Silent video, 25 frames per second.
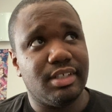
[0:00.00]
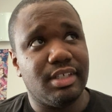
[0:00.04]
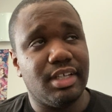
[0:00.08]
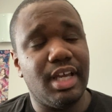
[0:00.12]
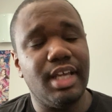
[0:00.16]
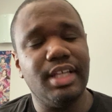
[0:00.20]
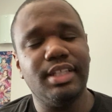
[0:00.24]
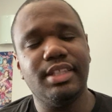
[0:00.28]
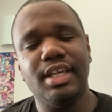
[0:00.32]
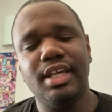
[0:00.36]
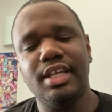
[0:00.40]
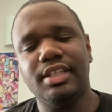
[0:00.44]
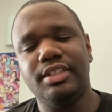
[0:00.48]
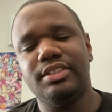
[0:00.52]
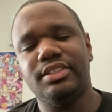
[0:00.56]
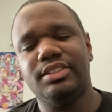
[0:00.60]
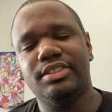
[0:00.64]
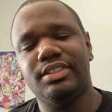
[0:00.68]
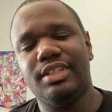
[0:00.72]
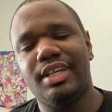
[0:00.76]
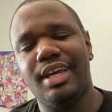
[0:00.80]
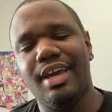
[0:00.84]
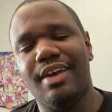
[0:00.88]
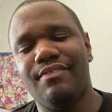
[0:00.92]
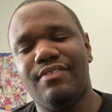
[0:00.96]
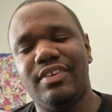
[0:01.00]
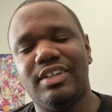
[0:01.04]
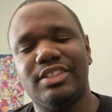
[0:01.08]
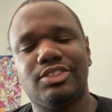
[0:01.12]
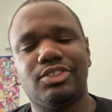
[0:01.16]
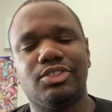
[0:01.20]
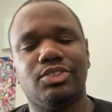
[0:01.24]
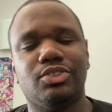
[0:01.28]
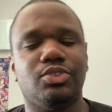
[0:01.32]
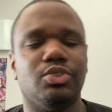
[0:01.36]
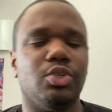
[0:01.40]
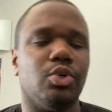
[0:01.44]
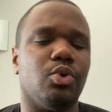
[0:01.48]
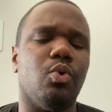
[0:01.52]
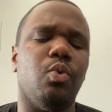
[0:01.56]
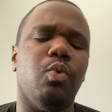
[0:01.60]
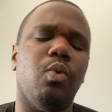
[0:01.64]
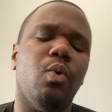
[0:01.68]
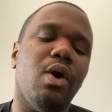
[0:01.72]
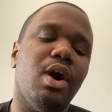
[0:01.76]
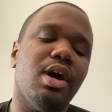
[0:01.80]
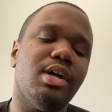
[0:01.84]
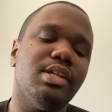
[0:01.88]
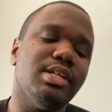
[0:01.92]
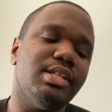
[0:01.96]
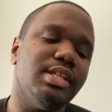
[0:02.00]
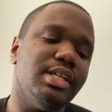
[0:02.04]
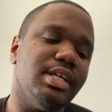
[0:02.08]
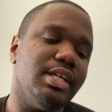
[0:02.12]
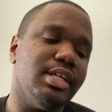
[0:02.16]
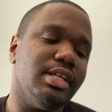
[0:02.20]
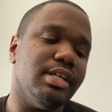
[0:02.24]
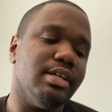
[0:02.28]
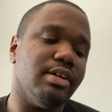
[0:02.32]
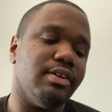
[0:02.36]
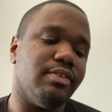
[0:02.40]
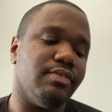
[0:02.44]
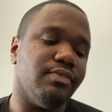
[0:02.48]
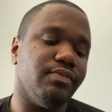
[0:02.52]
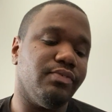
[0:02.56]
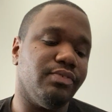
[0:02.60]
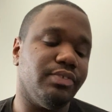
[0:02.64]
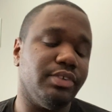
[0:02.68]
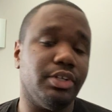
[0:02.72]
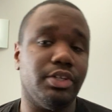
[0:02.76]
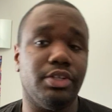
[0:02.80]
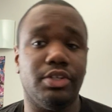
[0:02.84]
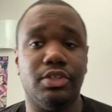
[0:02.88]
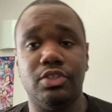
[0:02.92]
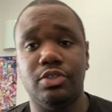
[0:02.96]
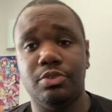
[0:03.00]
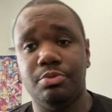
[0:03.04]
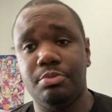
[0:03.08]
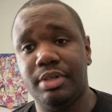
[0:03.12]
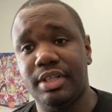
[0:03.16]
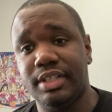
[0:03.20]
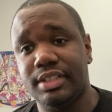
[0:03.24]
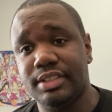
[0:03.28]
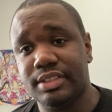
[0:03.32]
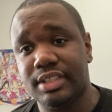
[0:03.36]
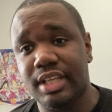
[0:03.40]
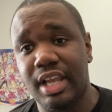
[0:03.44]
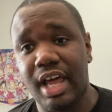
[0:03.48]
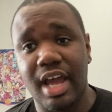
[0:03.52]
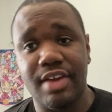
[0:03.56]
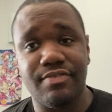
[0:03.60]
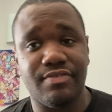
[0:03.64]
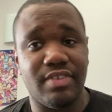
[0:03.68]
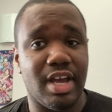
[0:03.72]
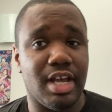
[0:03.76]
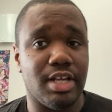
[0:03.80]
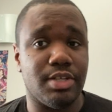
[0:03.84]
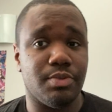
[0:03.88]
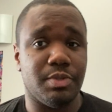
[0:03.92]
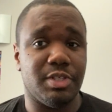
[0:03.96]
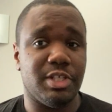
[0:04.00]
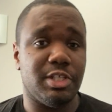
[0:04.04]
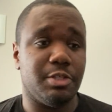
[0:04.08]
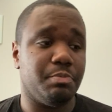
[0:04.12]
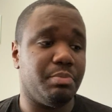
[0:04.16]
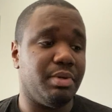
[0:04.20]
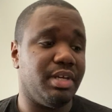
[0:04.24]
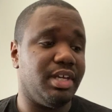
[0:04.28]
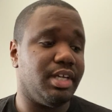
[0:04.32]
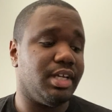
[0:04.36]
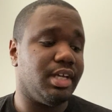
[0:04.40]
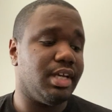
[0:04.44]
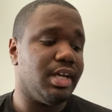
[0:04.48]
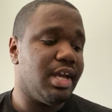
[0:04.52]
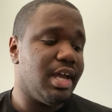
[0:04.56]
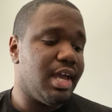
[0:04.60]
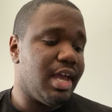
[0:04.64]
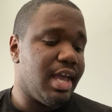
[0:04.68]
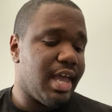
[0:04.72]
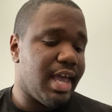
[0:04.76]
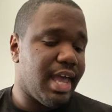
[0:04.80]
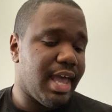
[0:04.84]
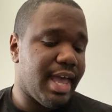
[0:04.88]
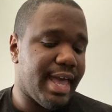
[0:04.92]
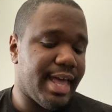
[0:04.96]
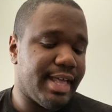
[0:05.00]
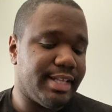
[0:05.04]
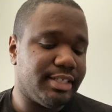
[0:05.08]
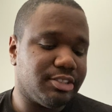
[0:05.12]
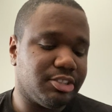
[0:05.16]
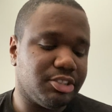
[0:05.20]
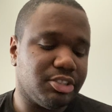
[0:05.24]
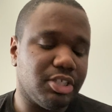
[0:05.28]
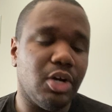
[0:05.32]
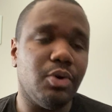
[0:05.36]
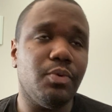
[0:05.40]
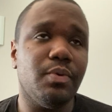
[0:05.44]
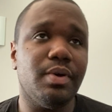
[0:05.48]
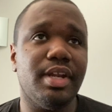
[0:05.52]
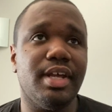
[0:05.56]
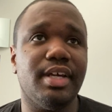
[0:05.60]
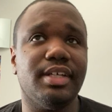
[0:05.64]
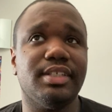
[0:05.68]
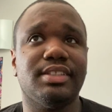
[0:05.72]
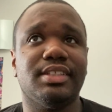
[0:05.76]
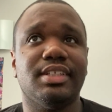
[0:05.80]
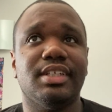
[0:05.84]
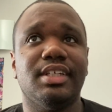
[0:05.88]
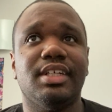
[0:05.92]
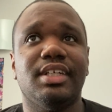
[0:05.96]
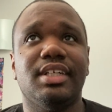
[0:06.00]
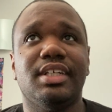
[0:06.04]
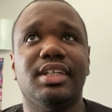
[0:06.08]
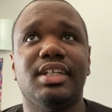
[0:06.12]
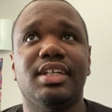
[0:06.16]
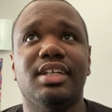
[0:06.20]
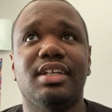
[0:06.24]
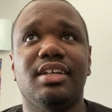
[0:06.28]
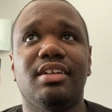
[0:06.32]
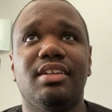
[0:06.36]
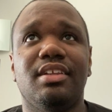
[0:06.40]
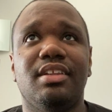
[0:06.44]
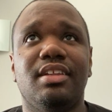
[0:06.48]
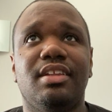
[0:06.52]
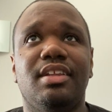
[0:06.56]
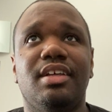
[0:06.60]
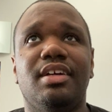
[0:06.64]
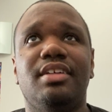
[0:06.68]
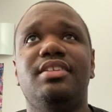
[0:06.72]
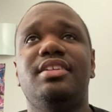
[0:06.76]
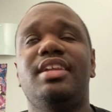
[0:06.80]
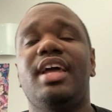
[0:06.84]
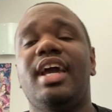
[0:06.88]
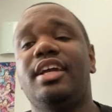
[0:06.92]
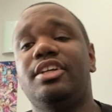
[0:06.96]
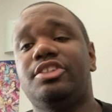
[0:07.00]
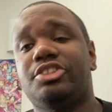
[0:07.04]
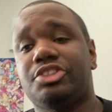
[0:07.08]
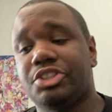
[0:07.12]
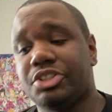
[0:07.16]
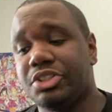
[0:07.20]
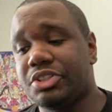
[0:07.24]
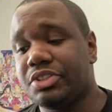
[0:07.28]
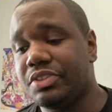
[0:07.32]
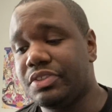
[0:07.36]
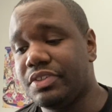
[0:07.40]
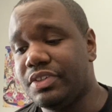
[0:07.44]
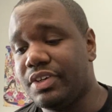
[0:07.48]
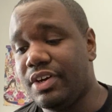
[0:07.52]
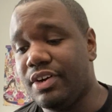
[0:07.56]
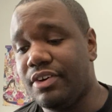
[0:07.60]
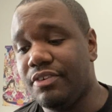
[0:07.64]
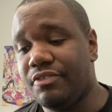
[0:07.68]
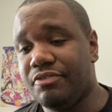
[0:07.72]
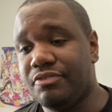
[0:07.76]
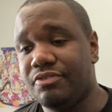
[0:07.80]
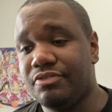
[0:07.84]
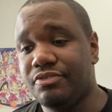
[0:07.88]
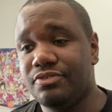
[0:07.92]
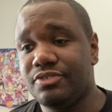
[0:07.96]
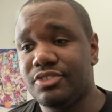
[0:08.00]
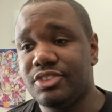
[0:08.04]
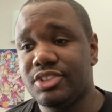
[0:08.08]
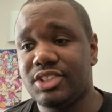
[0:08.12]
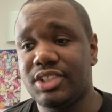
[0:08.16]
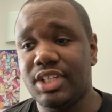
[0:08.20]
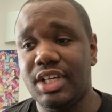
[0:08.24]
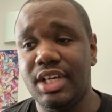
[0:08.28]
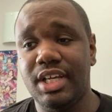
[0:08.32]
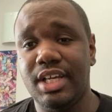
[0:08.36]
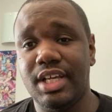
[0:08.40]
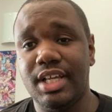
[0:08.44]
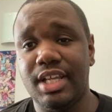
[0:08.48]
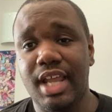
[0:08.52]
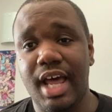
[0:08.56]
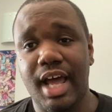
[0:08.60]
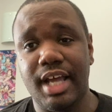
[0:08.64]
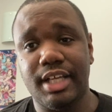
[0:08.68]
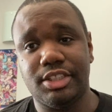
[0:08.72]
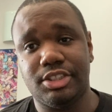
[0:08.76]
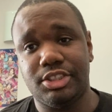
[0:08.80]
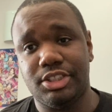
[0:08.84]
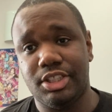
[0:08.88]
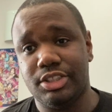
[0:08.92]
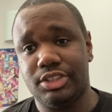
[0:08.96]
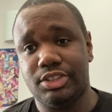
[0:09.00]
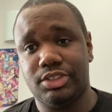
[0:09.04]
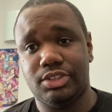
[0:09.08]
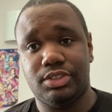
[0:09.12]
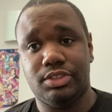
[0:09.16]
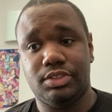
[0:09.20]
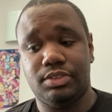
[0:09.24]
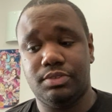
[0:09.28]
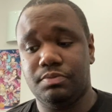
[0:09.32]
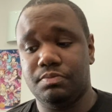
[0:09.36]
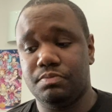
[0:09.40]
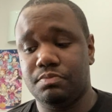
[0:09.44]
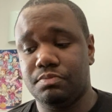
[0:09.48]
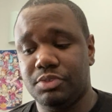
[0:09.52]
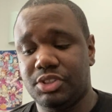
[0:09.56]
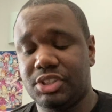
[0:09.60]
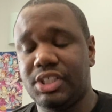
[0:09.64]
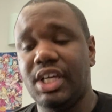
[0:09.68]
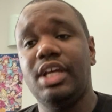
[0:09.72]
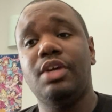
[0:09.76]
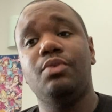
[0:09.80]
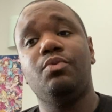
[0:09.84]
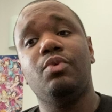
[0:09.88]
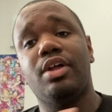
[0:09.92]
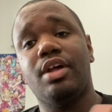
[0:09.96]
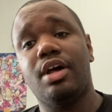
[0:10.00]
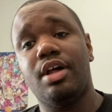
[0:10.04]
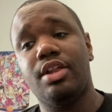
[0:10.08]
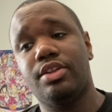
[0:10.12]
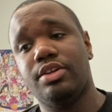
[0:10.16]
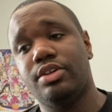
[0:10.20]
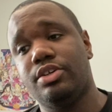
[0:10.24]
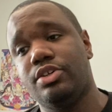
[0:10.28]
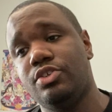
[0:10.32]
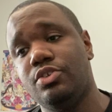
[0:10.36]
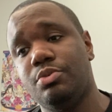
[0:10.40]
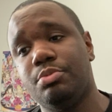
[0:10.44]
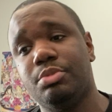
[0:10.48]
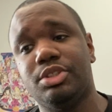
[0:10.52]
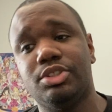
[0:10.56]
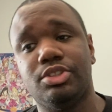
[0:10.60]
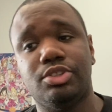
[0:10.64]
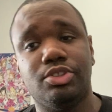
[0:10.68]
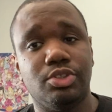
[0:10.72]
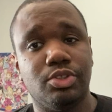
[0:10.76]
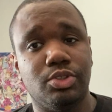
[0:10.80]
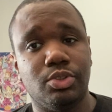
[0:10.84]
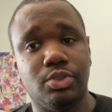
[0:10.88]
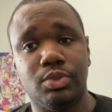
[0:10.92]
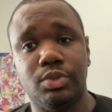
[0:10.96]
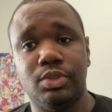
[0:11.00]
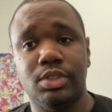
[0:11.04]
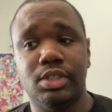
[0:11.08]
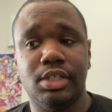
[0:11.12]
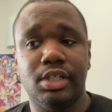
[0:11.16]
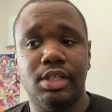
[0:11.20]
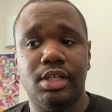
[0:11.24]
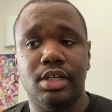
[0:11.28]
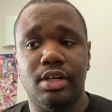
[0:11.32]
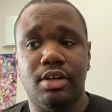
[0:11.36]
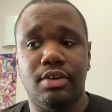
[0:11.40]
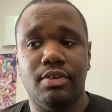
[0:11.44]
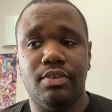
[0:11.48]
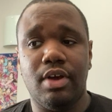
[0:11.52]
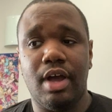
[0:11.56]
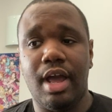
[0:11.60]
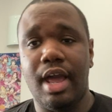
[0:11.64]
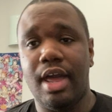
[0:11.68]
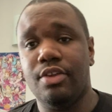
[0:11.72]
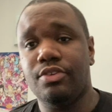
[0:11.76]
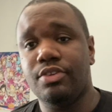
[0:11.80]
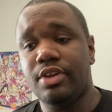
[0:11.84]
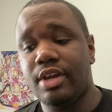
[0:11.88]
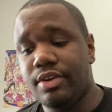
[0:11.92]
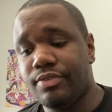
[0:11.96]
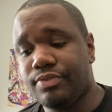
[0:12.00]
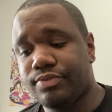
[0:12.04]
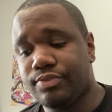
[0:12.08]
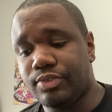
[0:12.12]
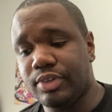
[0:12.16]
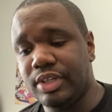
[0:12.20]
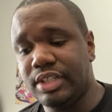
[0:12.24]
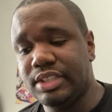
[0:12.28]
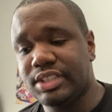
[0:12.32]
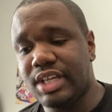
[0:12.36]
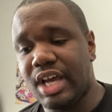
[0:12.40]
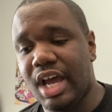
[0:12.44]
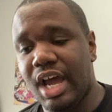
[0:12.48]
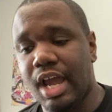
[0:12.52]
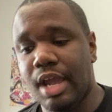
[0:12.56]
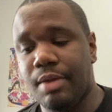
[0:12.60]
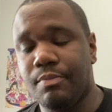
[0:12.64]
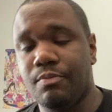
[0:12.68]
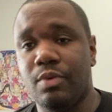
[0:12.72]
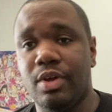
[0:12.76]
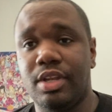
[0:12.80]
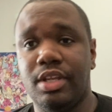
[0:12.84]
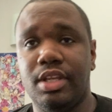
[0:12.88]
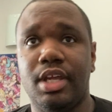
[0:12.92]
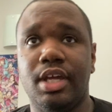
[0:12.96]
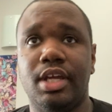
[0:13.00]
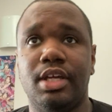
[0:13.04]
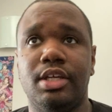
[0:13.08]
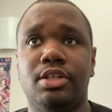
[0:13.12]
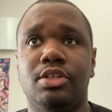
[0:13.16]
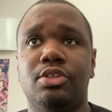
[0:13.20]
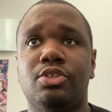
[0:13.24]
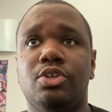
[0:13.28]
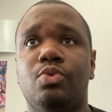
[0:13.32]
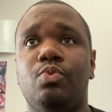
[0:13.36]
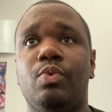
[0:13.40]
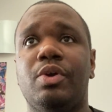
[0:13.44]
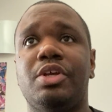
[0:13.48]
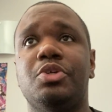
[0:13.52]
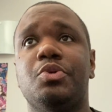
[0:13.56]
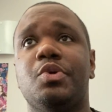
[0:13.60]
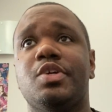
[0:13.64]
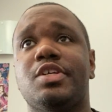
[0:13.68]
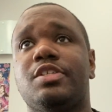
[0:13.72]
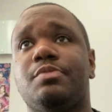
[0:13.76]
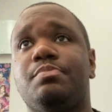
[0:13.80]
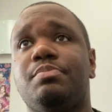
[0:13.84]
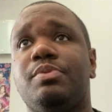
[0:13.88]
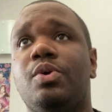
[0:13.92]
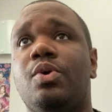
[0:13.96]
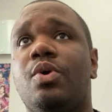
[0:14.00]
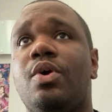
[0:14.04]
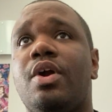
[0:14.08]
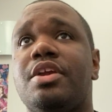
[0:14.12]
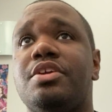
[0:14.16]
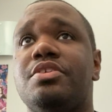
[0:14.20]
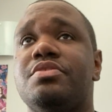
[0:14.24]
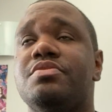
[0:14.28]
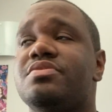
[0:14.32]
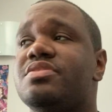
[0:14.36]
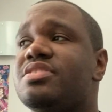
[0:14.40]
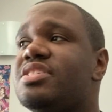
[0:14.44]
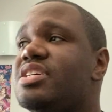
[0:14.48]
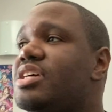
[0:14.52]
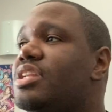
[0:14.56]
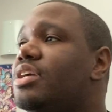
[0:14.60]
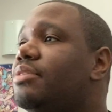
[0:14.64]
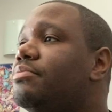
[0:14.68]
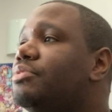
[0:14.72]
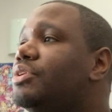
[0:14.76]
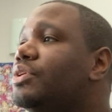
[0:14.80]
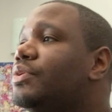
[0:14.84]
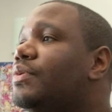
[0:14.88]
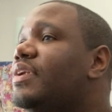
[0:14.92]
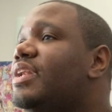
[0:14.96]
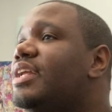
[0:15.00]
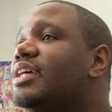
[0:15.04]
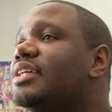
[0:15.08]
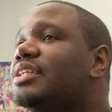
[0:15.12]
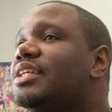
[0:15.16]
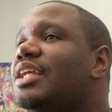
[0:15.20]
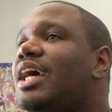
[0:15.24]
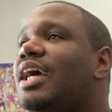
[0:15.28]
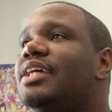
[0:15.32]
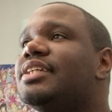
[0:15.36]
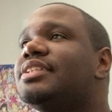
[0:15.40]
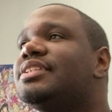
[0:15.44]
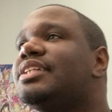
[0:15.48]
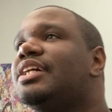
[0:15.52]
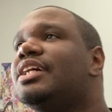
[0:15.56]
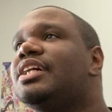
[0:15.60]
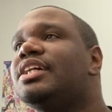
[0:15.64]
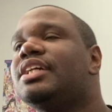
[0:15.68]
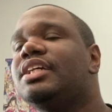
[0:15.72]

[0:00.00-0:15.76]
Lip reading: it did give us the quality of human life as we speak, and showing us the nature of seeing what other humans do on their free time when they, when you explore and you see them doing this. Now it's